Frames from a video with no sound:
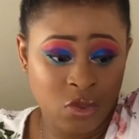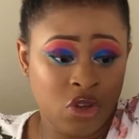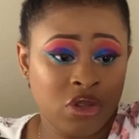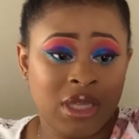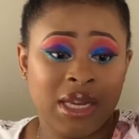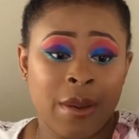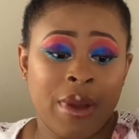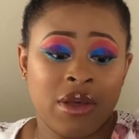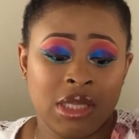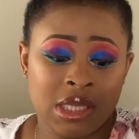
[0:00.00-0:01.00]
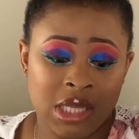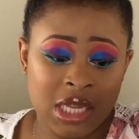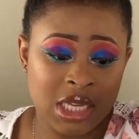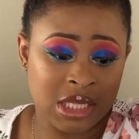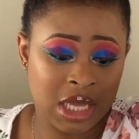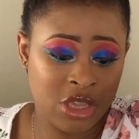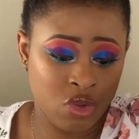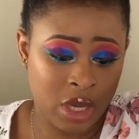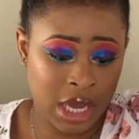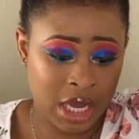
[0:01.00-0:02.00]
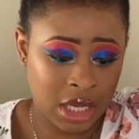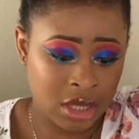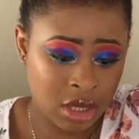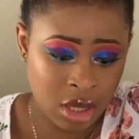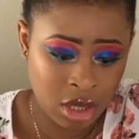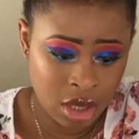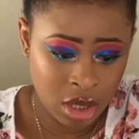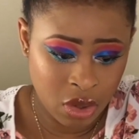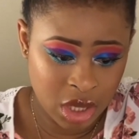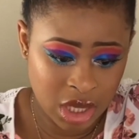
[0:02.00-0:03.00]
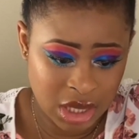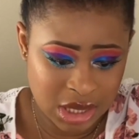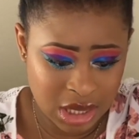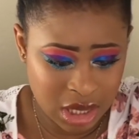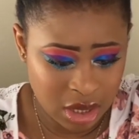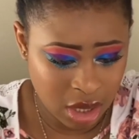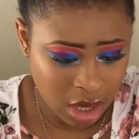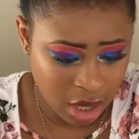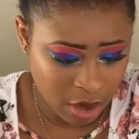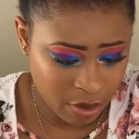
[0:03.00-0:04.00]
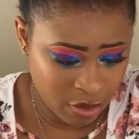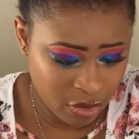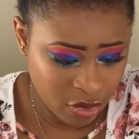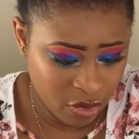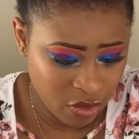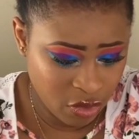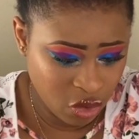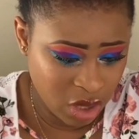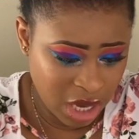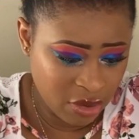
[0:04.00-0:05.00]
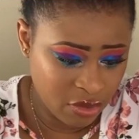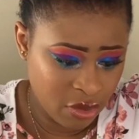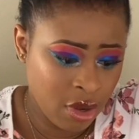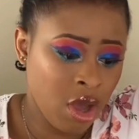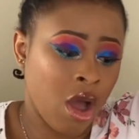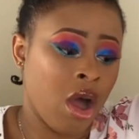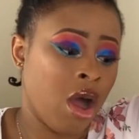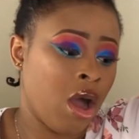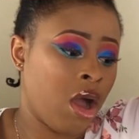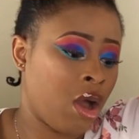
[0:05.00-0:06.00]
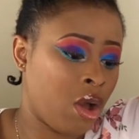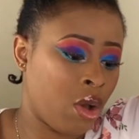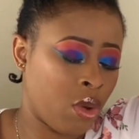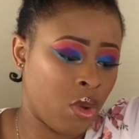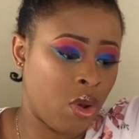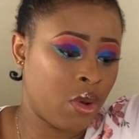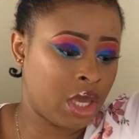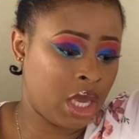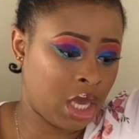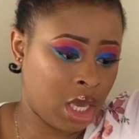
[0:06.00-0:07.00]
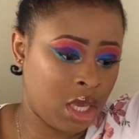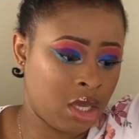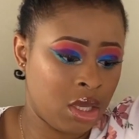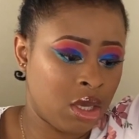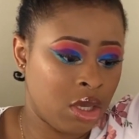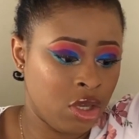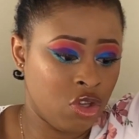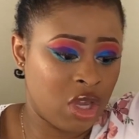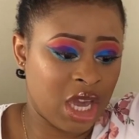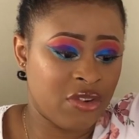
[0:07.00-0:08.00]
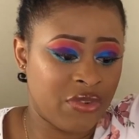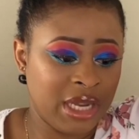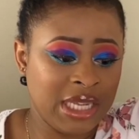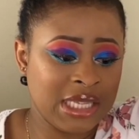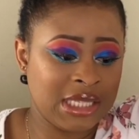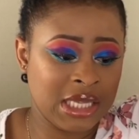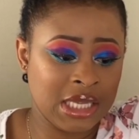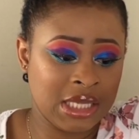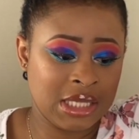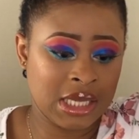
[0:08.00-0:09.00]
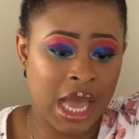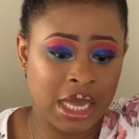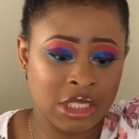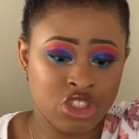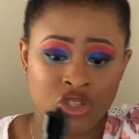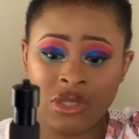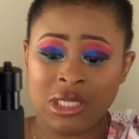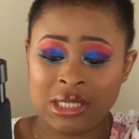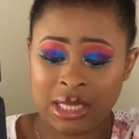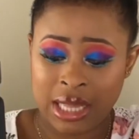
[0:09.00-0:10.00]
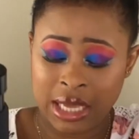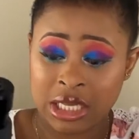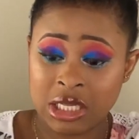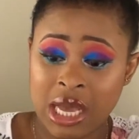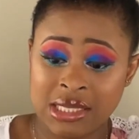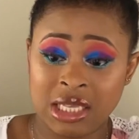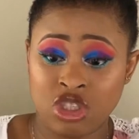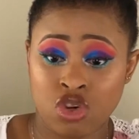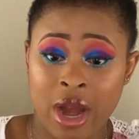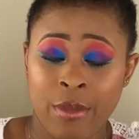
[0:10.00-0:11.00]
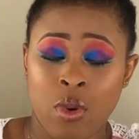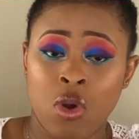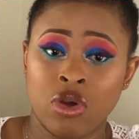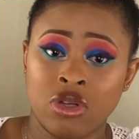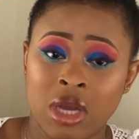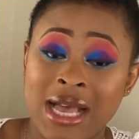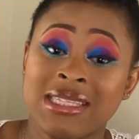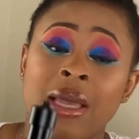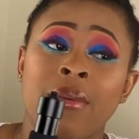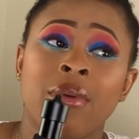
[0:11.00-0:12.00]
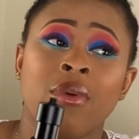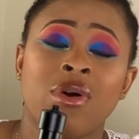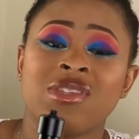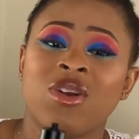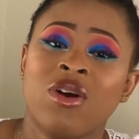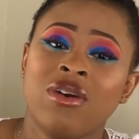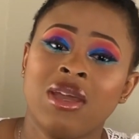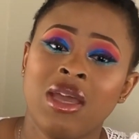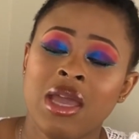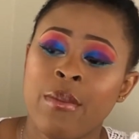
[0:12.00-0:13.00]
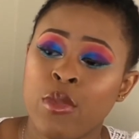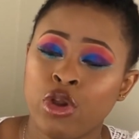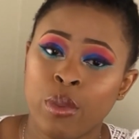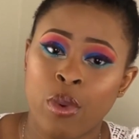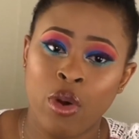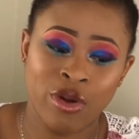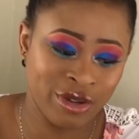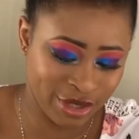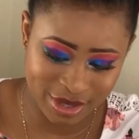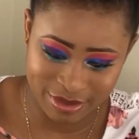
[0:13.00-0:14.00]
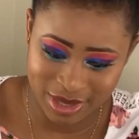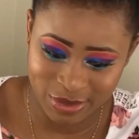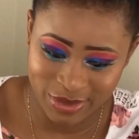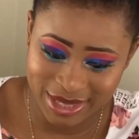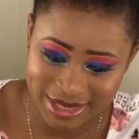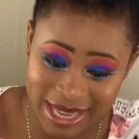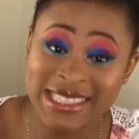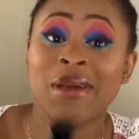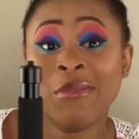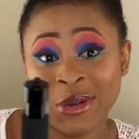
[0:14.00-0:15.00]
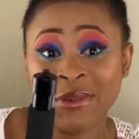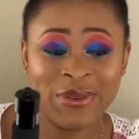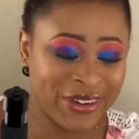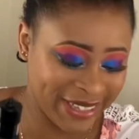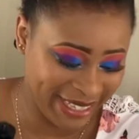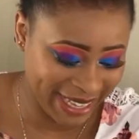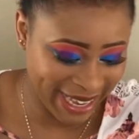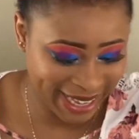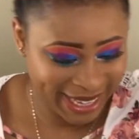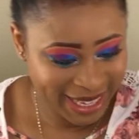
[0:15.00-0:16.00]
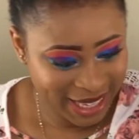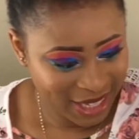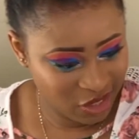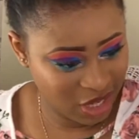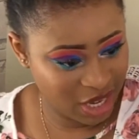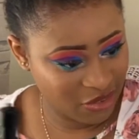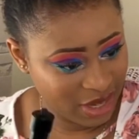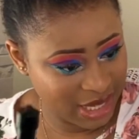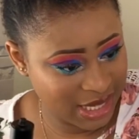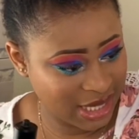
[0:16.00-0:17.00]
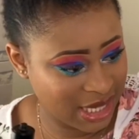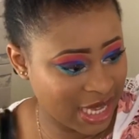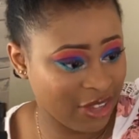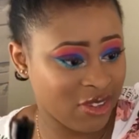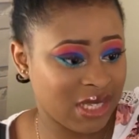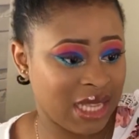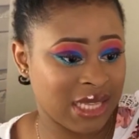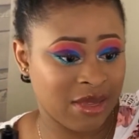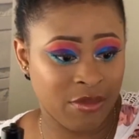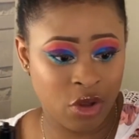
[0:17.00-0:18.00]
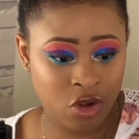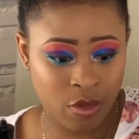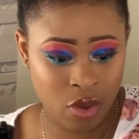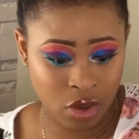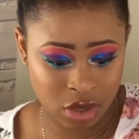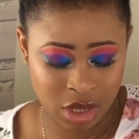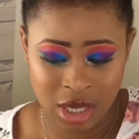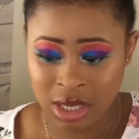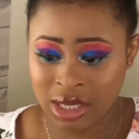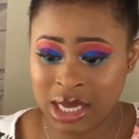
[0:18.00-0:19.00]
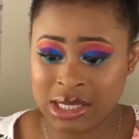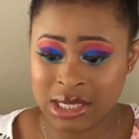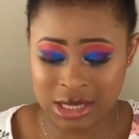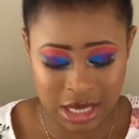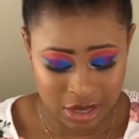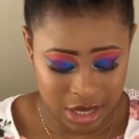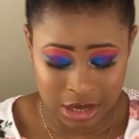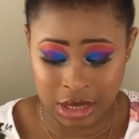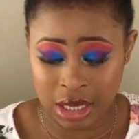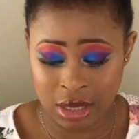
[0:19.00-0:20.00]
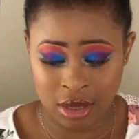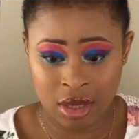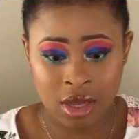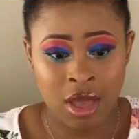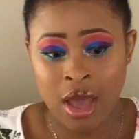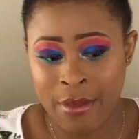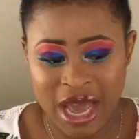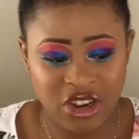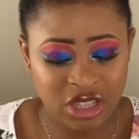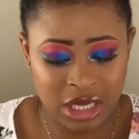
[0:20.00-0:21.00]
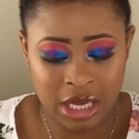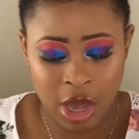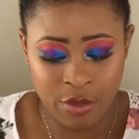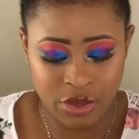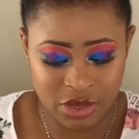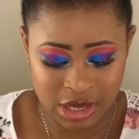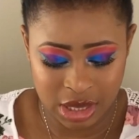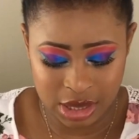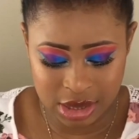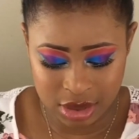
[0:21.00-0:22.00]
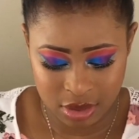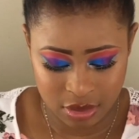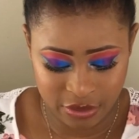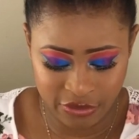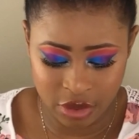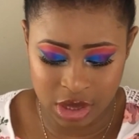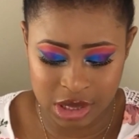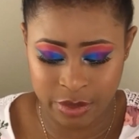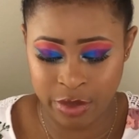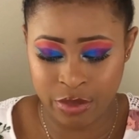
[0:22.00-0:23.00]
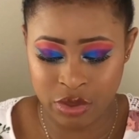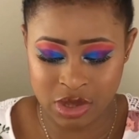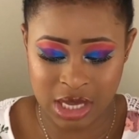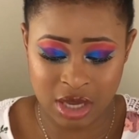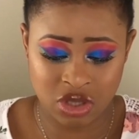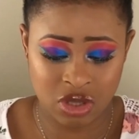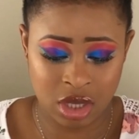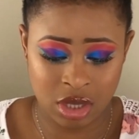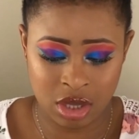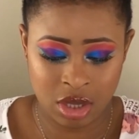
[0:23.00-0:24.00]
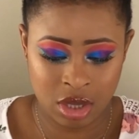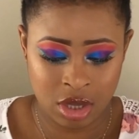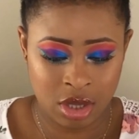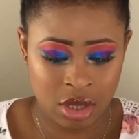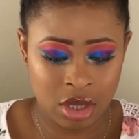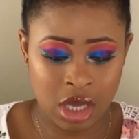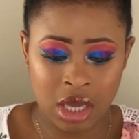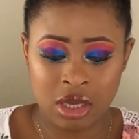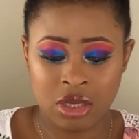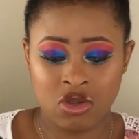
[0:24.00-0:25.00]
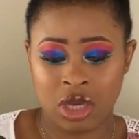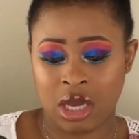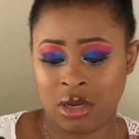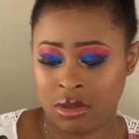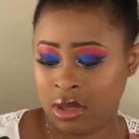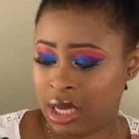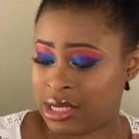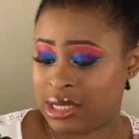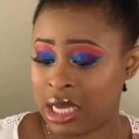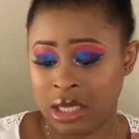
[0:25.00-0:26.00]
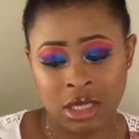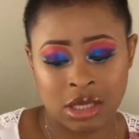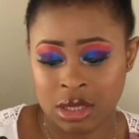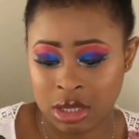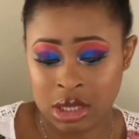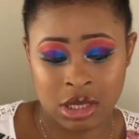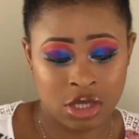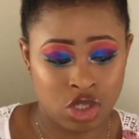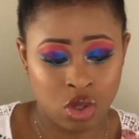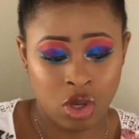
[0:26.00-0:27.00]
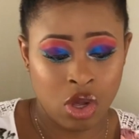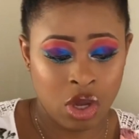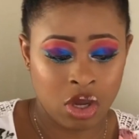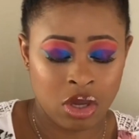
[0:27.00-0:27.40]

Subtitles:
good thing about this thing is that you can, okay, they said you can, oh, okay, you can release this and use it like as a tripod, as a, what's it called, a monopod or something. Wait, as a monopod. Yeah, you can release this and use it as a monopod. That is another thing, but I don't think I'll be using it for this purpose actually. Yeah, you can extend it. This is so long.